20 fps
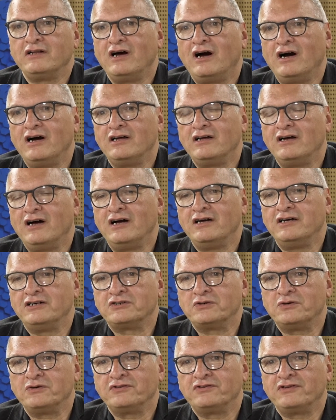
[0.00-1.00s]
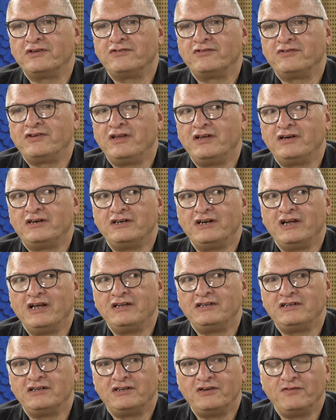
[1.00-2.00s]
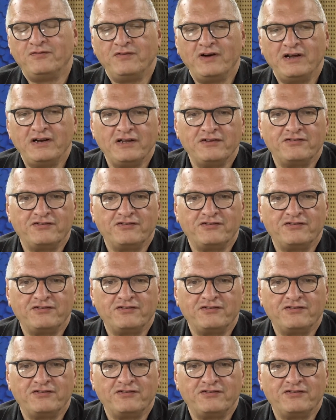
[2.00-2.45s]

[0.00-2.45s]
I wrote that he created a very